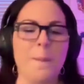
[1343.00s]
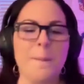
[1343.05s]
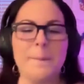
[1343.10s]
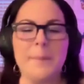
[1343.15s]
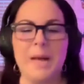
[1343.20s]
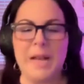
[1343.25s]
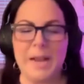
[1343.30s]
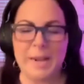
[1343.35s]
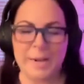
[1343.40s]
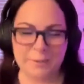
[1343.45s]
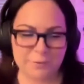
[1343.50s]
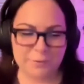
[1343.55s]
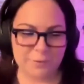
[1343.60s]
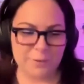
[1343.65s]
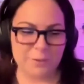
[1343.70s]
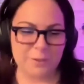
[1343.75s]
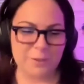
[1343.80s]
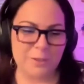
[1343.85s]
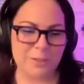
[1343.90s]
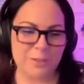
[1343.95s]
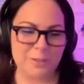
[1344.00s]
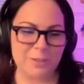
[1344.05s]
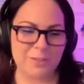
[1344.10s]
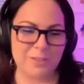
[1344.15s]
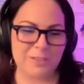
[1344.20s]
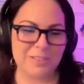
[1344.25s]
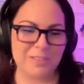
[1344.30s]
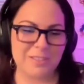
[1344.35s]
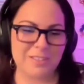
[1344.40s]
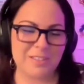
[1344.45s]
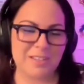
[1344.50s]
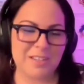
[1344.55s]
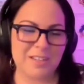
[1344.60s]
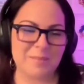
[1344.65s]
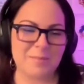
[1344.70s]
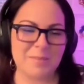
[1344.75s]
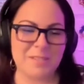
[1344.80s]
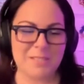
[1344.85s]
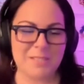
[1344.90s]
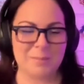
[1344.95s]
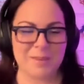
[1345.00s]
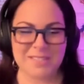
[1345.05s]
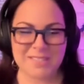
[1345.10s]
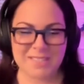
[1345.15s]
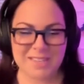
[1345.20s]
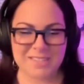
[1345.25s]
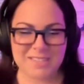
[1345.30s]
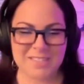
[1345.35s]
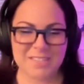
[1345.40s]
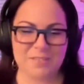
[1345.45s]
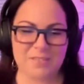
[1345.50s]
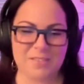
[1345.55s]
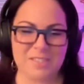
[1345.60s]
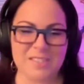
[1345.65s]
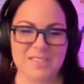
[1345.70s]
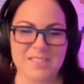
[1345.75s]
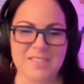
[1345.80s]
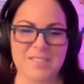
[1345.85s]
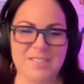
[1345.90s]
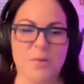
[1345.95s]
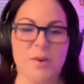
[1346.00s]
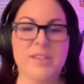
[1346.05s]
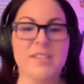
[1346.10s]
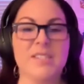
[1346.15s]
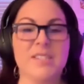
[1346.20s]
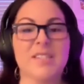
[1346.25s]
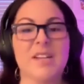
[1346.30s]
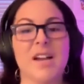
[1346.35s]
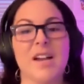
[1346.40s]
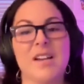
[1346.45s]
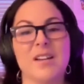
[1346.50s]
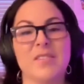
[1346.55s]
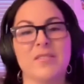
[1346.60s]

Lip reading: mindful, based activities is going to kind